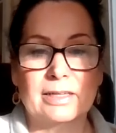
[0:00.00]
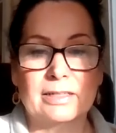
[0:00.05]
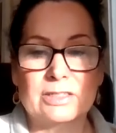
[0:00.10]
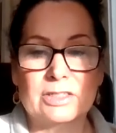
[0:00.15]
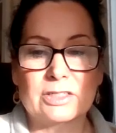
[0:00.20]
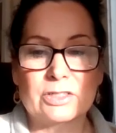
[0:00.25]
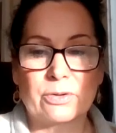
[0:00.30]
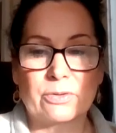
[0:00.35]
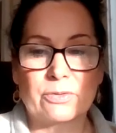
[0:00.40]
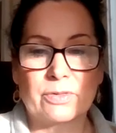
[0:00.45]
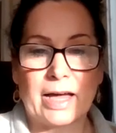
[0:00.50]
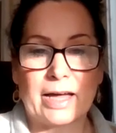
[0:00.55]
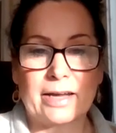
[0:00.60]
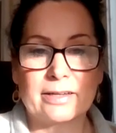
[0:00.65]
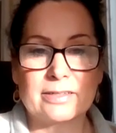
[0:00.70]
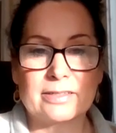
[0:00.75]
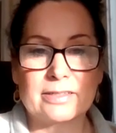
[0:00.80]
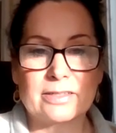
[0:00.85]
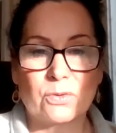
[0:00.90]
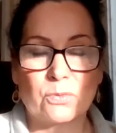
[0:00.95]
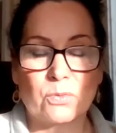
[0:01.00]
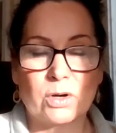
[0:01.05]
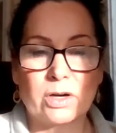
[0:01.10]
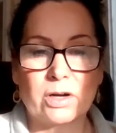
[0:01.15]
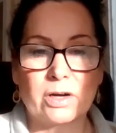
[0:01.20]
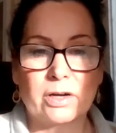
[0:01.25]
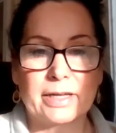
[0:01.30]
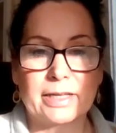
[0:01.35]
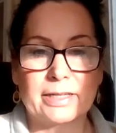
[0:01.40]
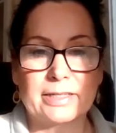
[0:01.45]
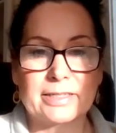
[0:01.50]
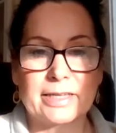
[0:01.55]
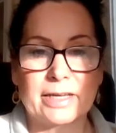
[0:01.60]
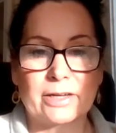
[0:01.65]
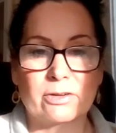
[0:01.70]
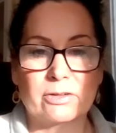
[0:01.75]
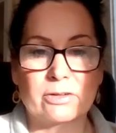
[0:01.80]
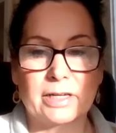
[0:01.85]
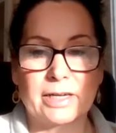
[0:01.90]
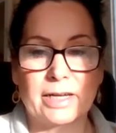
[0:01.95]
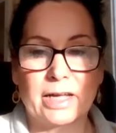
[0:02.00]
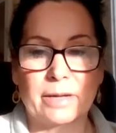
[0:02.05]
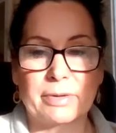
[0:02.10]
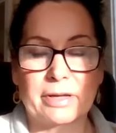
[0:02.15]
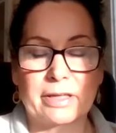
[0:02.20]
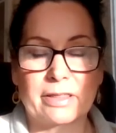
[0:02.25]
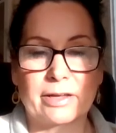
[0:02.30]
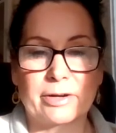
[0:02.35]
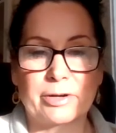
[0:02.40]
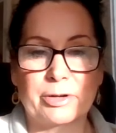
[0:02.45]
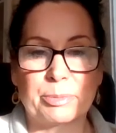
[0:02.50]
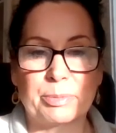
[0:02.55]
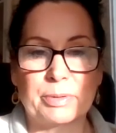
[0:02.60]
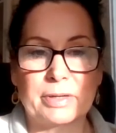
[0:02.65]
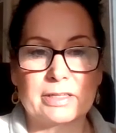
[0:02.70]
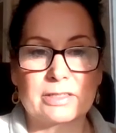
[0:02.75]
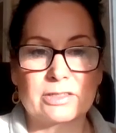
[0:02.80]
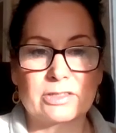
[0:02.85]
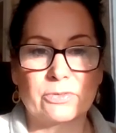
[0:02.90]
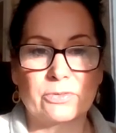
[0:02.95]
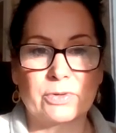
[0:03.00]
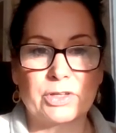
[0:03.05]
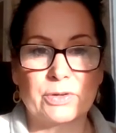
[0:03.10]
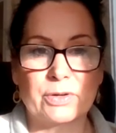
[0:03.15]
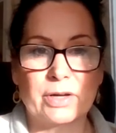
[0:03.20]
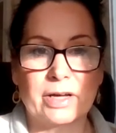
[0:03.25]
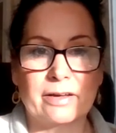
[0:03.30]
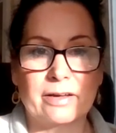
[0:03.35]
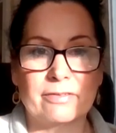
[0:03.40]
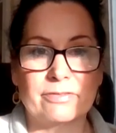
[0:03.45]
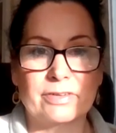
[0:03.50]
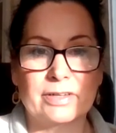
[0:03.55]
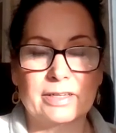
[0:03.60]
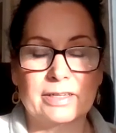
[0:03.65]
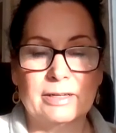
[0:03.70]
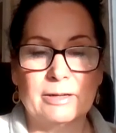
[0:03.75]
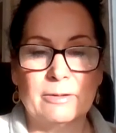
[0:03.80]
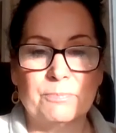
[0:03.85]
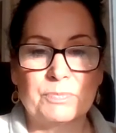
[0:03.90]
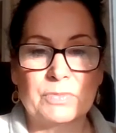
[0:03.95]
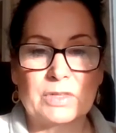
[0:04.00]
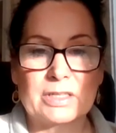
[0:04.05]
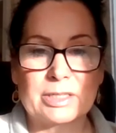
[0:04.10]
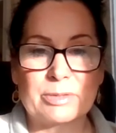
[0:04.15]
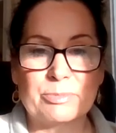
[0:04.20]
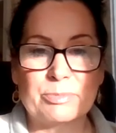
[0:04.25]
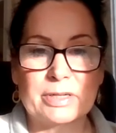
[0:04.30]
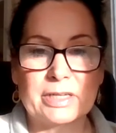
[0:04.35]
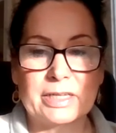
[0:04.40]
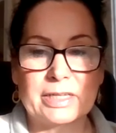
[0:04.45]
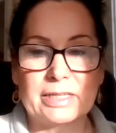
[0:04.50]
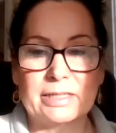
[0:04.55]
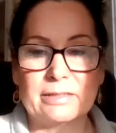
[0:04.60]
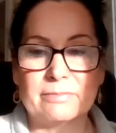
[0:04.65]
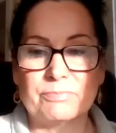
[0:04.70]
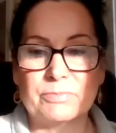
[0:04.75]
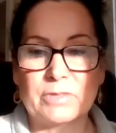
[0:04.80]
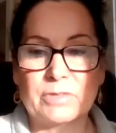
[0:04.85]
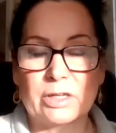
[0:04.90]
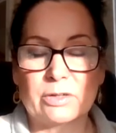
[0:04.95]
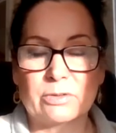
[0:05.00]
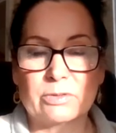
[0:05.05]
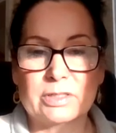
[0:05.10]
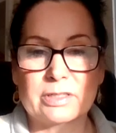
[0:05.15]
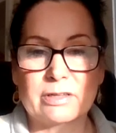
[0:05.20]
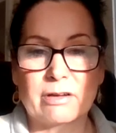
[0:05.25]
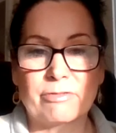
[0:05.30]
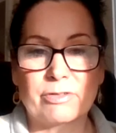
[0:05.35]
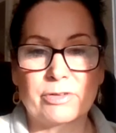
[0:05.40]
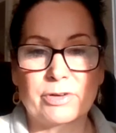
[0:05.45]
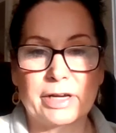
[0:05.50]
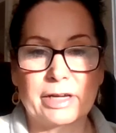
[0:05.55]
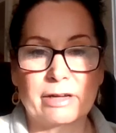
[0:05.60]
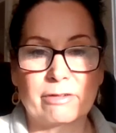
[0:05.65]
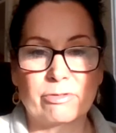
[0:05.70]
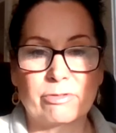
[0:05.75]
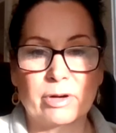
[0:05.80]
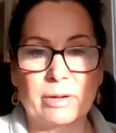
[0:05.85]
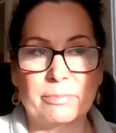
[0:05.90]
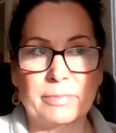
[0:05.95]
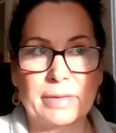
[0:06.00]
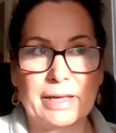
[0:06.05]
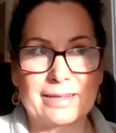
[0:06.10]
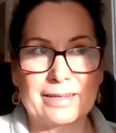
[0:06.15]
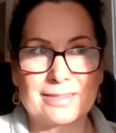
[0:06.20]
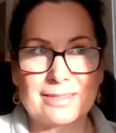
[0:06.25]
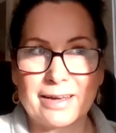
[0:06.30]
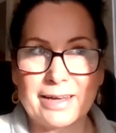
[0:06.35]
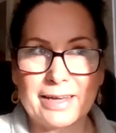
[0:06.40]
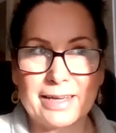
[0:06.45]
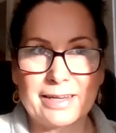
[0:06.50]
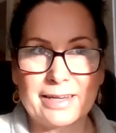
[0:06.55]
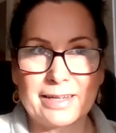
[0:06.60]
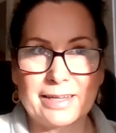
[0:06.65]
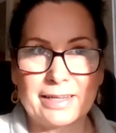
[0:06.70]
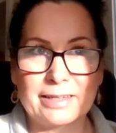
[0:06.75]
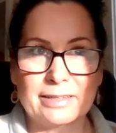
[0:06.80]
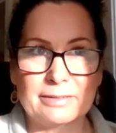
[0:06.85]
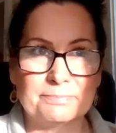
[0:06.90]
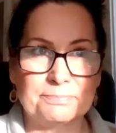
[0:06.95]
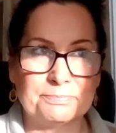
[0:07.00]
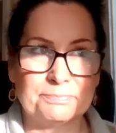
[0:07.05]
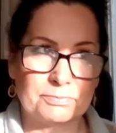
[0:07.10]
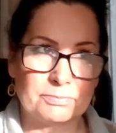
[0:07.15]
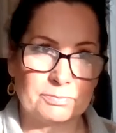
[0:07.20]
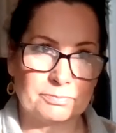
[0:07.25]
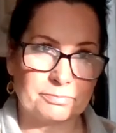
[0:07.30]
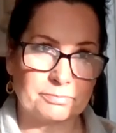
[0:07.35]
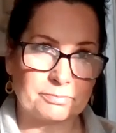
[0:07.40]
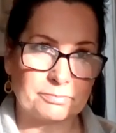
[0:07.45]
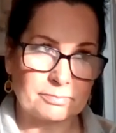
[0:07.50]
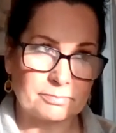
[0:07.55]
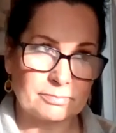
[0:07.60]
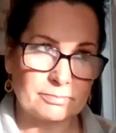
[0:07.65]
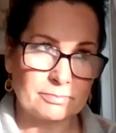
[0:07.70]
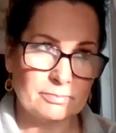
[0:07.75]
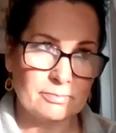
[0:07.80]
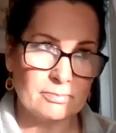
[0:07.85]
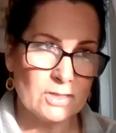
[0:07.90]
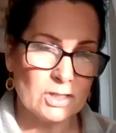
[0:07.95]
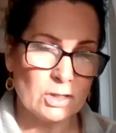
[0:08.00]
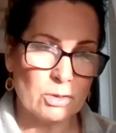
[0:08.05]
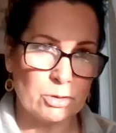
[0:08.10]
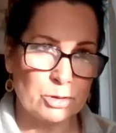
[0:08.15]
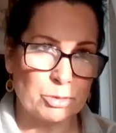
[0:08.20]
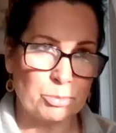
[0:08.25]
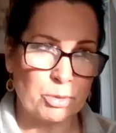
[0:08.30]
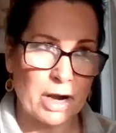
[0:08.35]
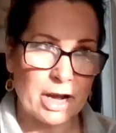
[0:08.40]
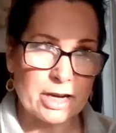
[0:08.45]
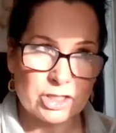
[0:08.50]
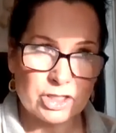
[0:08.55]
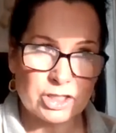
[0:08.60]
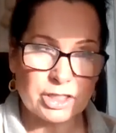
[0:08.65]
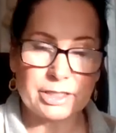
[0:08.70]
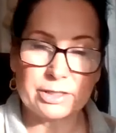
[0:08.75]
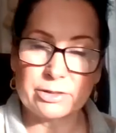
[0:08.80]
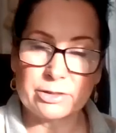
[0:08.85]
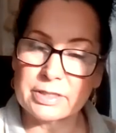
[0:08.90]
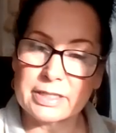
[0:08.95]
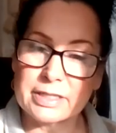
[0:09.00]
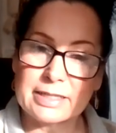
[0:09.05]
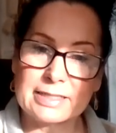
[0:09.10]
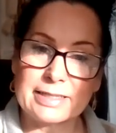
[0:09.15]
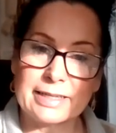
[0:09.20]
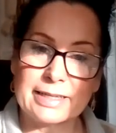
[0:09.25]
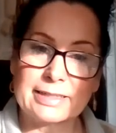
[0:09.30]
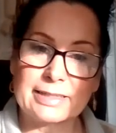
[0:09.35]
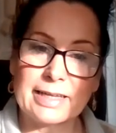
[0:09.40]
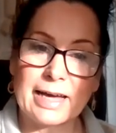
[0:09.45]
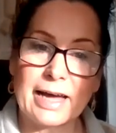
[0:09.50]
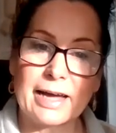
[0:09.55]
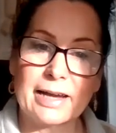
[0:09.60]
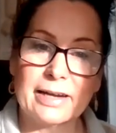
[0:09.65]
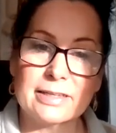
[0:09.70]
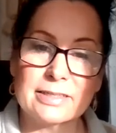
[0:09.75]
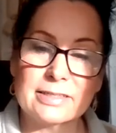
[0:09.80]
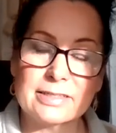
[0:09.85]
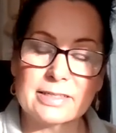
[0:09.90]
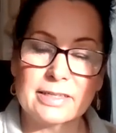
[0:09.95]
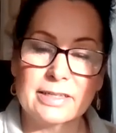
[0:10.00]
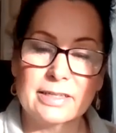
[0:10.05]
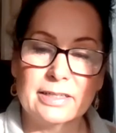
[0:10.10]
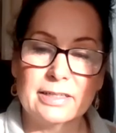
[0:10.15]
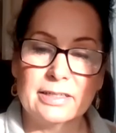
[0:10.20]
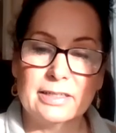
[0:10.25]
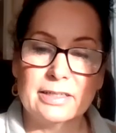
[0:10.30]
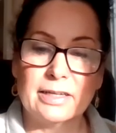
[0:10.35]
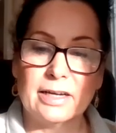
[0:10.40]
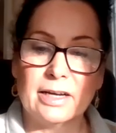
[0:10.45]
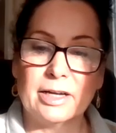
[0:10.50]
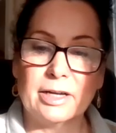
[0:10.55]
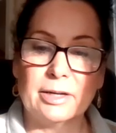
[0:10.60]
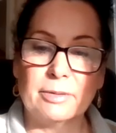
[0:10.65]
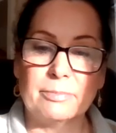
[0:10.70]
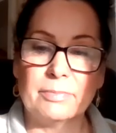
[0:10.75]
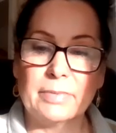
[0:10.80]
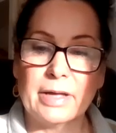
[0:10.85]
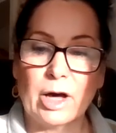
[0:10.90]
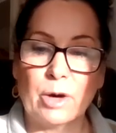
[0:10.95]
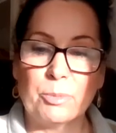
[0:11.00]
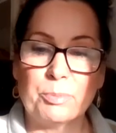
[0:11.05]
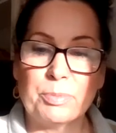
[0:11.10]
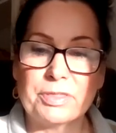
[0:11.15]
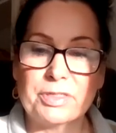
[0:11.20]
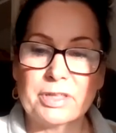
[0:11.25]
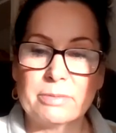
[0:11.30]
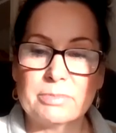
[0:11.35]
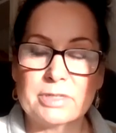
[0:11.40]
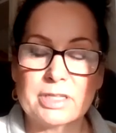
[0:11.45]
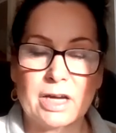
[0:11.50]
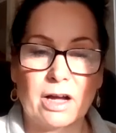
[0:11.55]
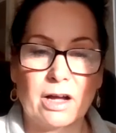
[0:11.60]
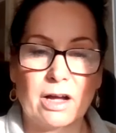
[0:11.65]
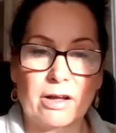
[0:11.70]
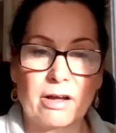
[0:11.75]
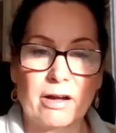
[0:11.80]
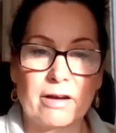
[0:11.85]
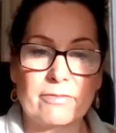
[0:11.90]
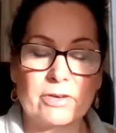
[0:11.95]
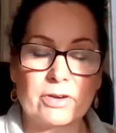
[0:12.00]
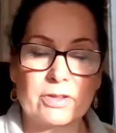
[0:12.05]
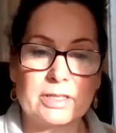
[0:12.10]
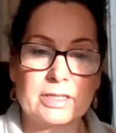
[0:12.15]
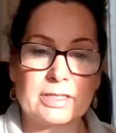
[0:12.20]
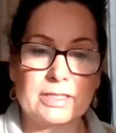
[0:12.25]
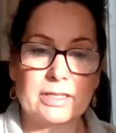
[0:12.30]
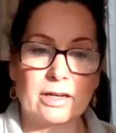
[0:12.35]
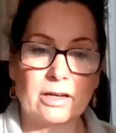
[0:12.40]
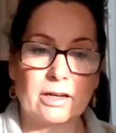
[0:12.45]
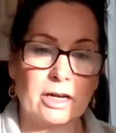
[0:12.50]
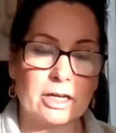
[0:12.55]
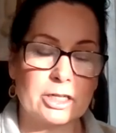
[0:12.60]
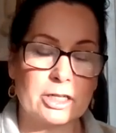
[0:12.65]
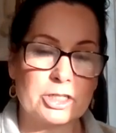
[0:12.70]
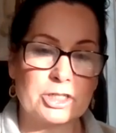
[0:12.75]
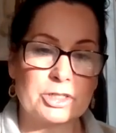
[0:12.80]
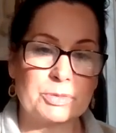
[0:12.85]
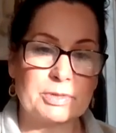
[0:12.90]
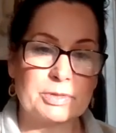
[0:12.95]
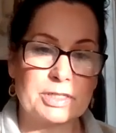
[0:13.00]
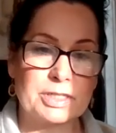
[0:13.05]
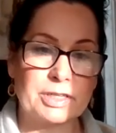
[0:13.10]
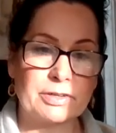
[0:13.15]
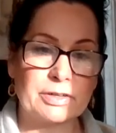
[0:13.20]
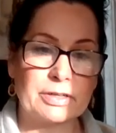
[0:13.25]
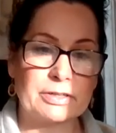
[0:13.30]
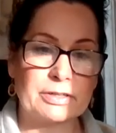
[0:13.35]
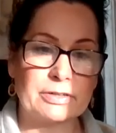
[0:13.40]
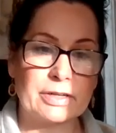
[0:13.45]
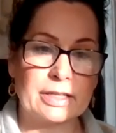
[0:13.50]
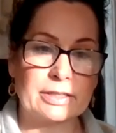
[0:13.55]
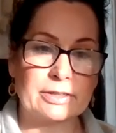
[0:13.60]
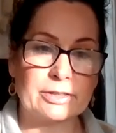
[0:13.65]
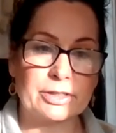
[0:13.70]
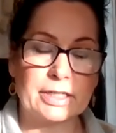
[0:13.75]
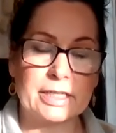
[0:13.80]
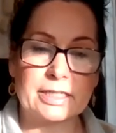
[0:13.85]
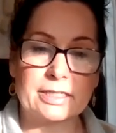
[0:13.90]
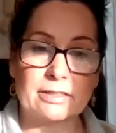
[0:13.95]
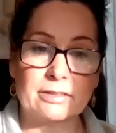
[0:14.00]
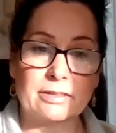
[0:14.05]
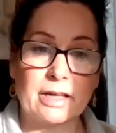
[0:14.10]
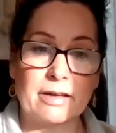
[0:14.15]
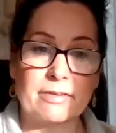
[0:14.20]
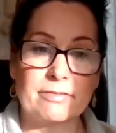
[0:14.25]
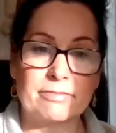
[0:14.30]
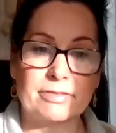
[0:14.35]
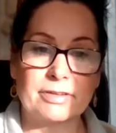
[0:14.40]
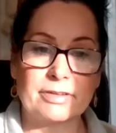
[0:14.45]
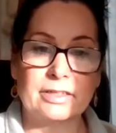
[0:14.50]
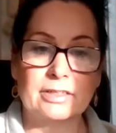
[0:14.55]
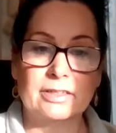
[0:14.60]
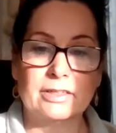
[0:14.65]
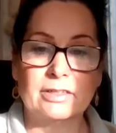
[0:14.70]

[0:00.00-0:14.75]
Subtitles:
And so that is the work in psychodynamic therapy. So when you have somebody, suffering from anxiety or depression or things like that, it's helping them to uncover this unconscious material and learning to love